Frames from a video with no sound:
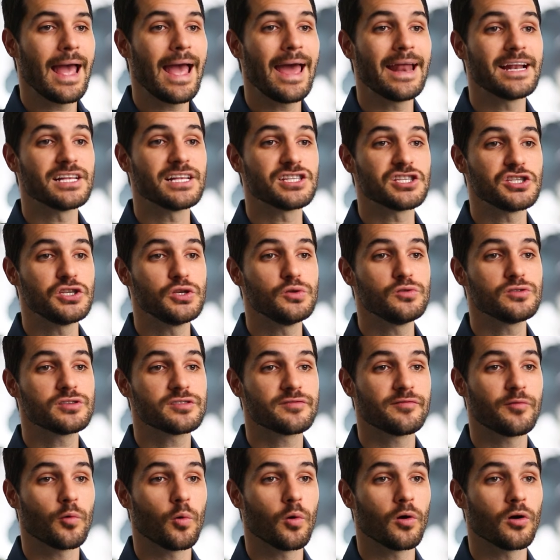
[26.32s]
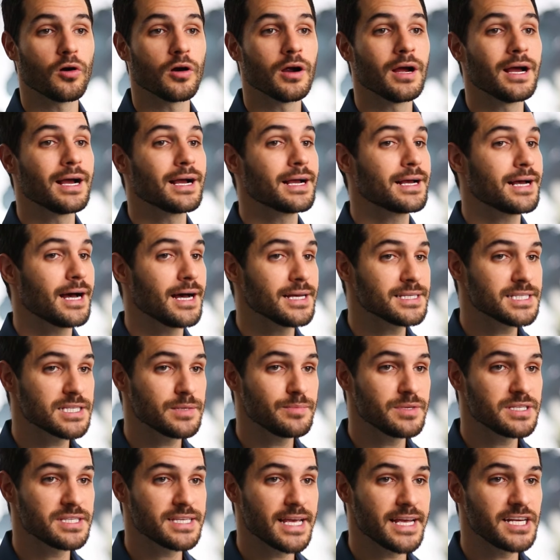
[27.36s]
And it's used for
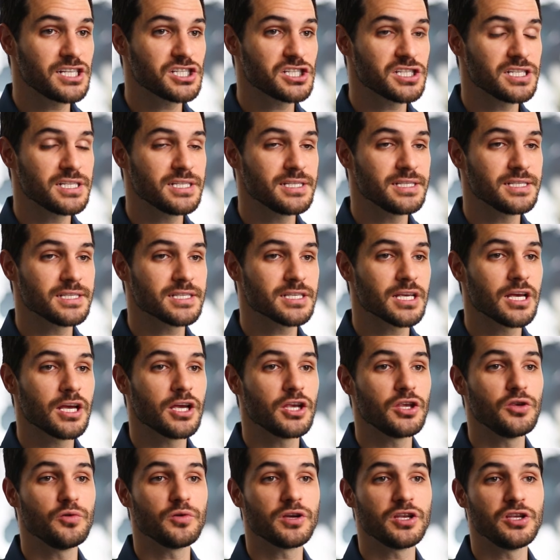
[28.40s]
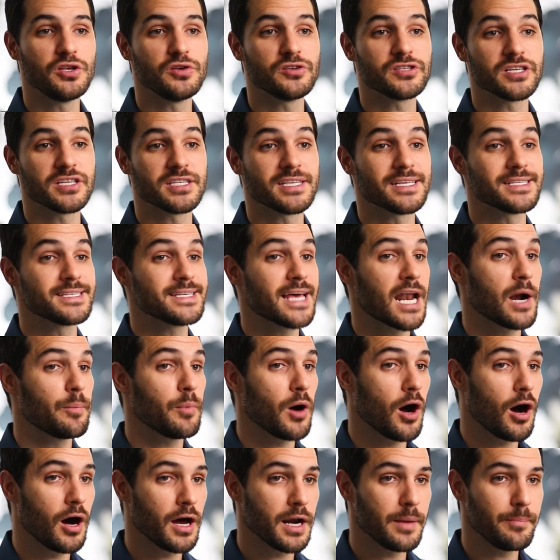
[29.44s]
customizations. You can use it to set
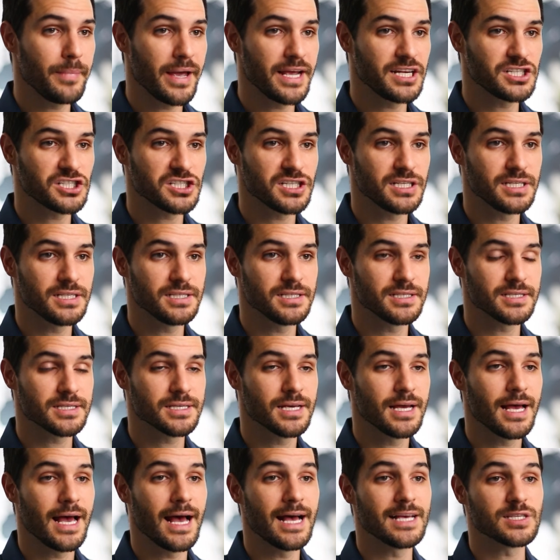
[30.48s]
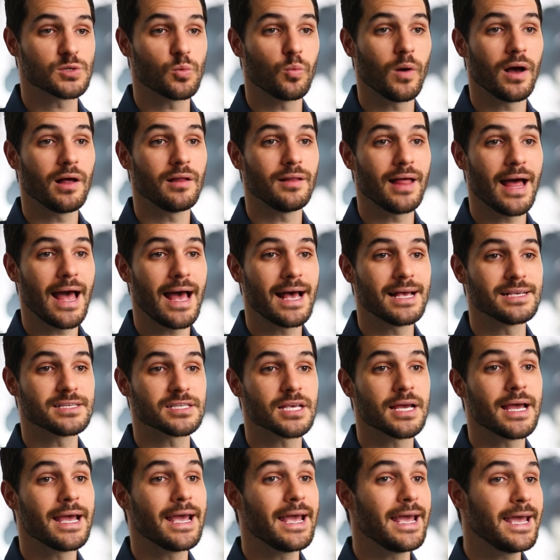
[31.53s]
up automations as well
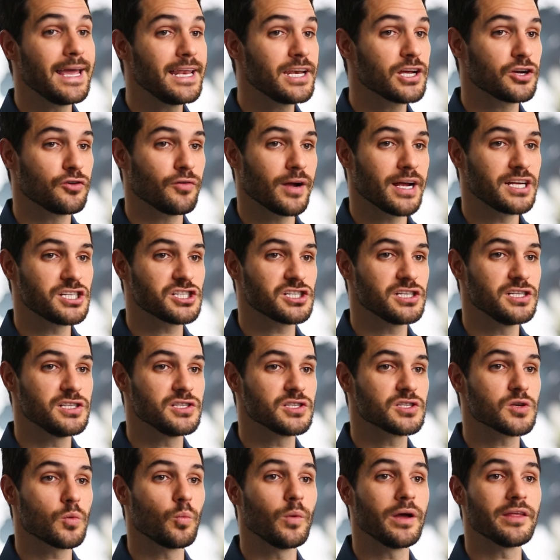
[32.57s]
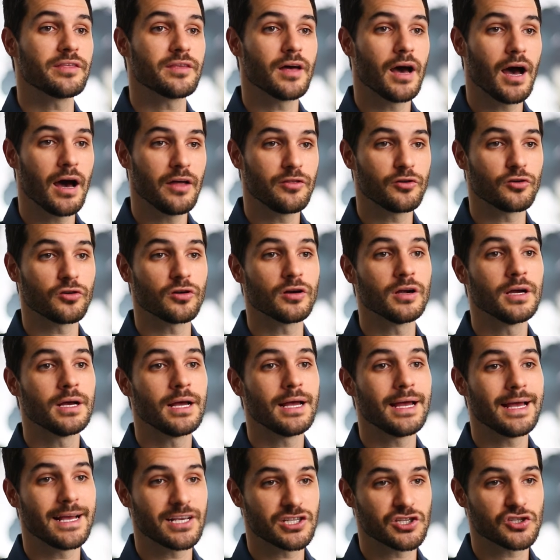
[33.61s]
as integrations with other
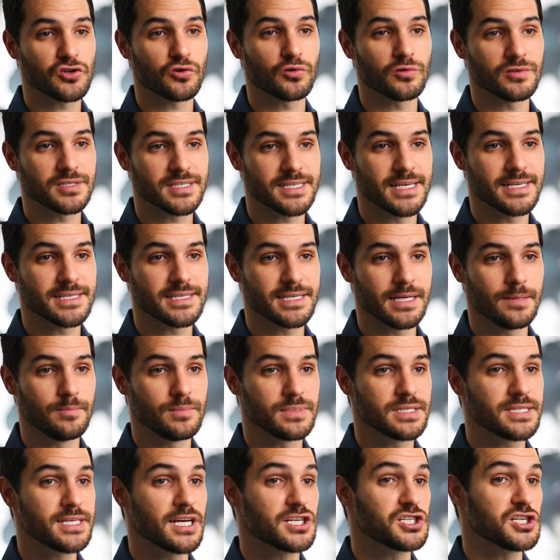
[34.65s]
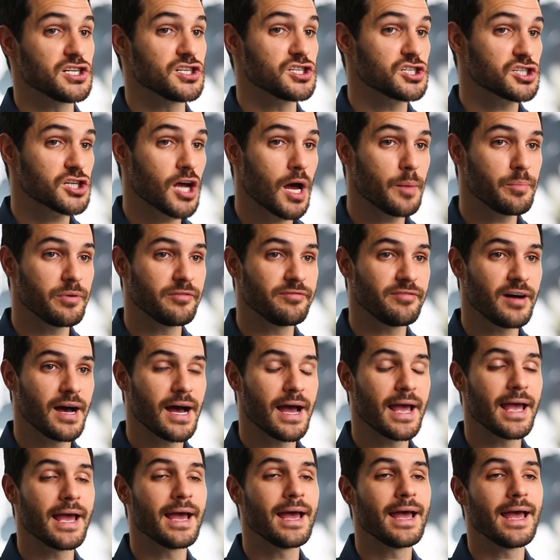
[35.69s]
external systems such as
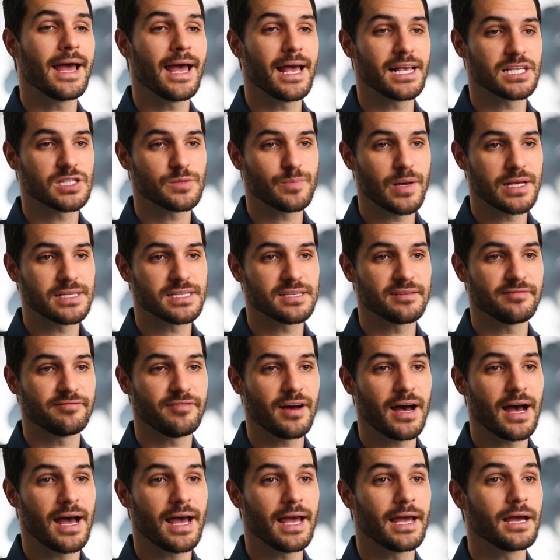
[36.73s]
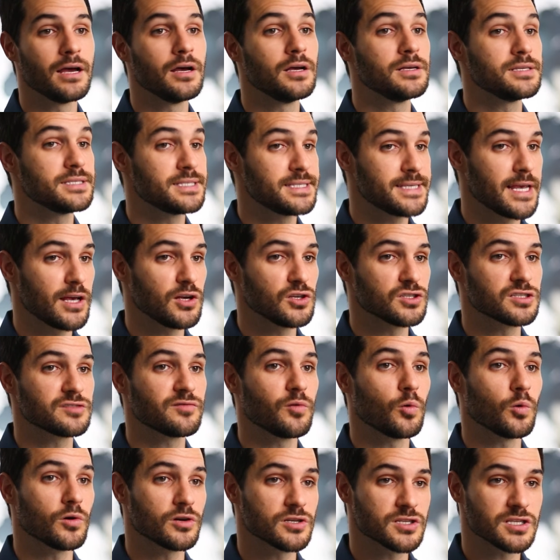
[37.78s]
Shopify, Expensify,
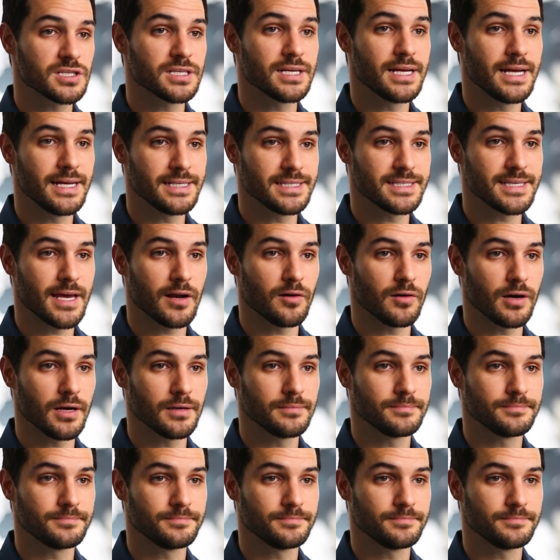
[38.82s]
Salesforce, etc.